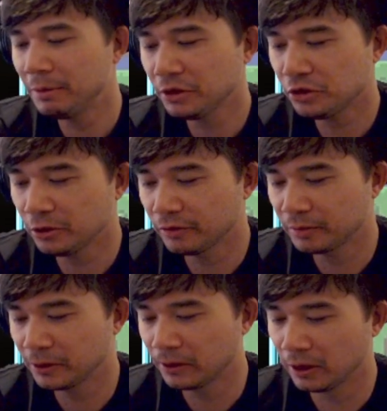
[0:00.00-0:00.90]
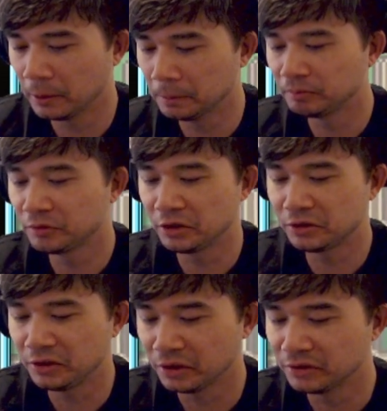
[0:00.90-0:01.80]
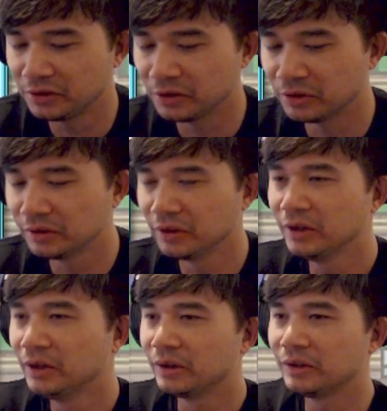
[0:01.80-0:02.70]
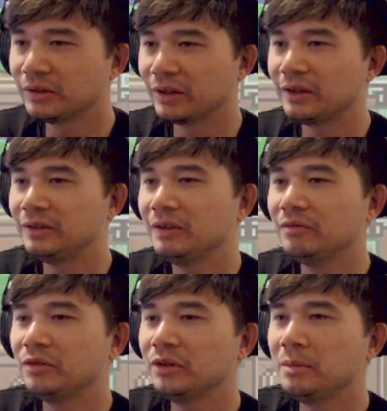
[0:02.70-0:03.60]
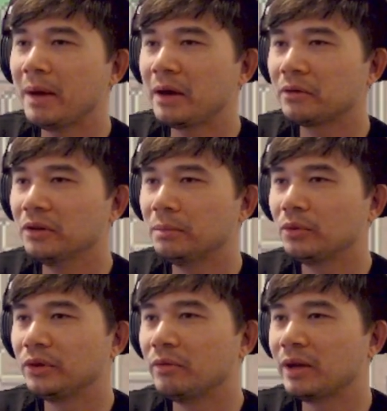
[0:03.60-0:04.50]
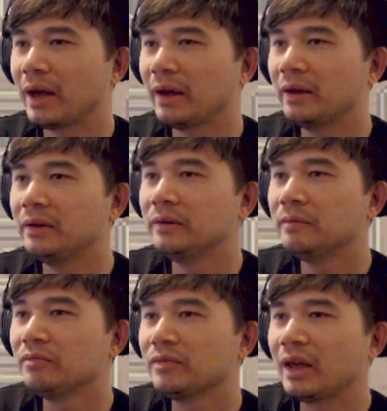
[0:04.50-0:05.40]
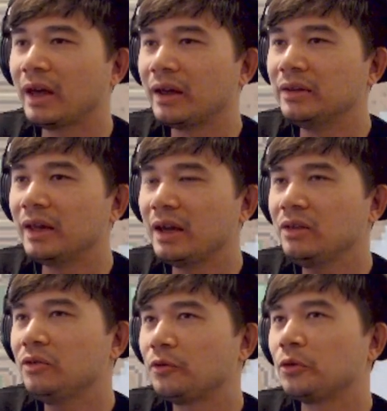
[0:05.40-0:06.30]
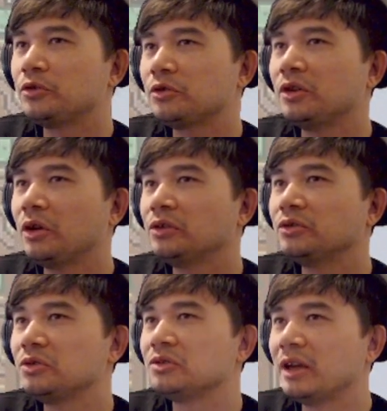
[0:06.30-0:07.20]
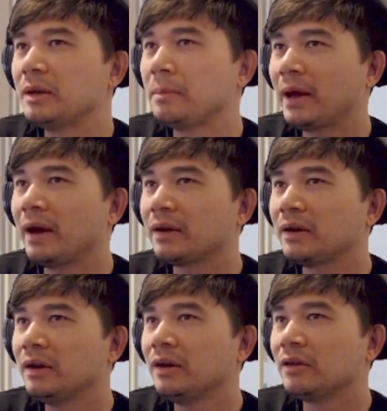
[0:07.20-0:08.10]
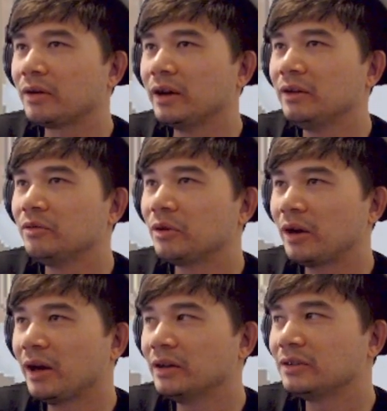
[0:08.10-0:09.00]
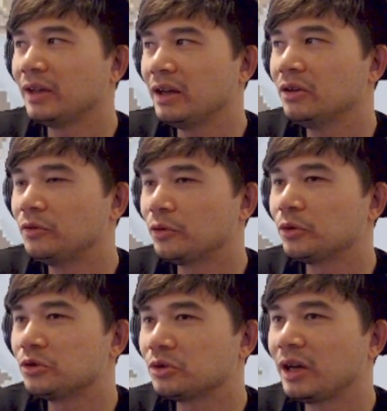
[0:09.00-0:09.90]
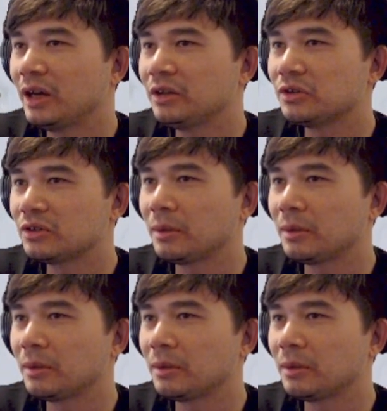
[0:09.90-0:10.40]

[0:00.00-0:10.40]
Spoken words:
I should have ditched the Unseal. Because, like, it didn't really matter on the board that we had. And the Halo Forger can also just get it back, right? Whereas the Halo Forger can't just get